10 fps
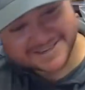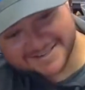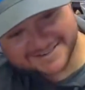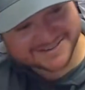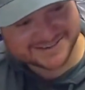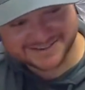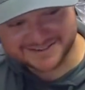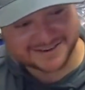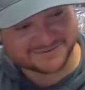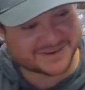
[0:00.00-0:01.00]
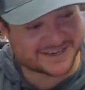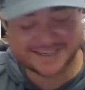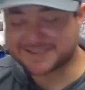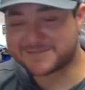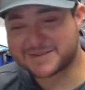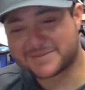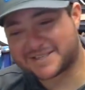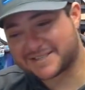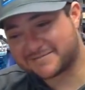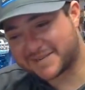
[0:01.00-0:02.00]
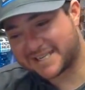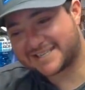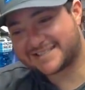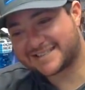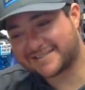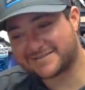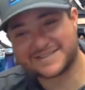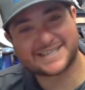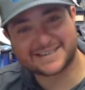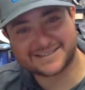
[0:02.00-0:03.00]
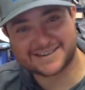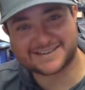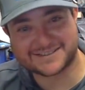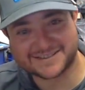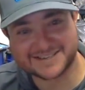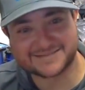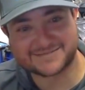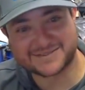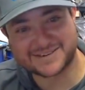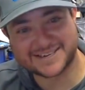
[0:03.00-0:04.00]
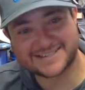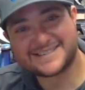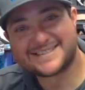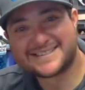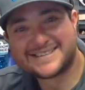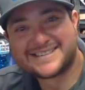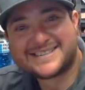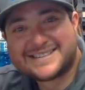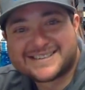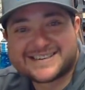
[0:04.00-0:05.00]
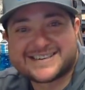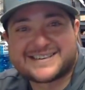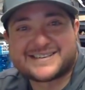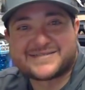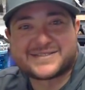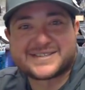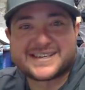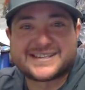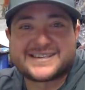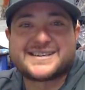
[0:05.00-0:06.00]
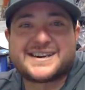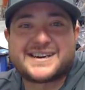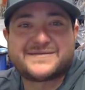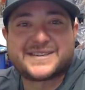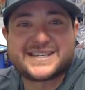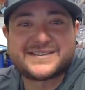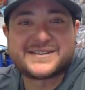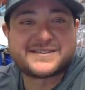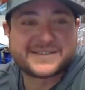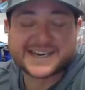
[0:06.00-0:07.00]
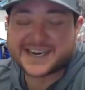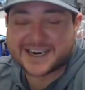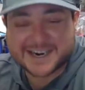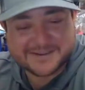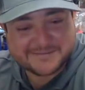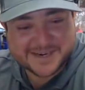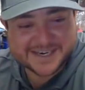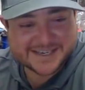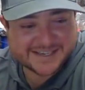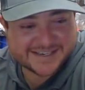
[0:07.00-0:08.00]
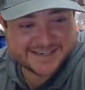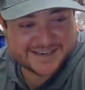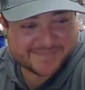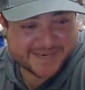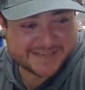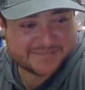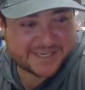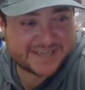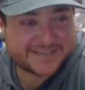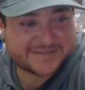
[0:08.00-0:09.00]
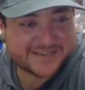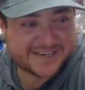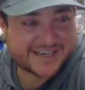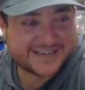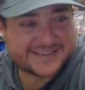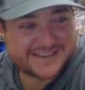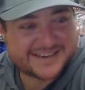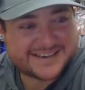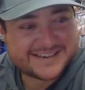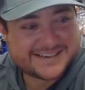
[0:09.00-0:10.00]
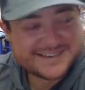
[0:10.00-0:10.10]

Like, you start running into people on the beach. Everyone's out there early in the morning. You know, everyone's got their coffee, you know, hang out by the beach, walk out there.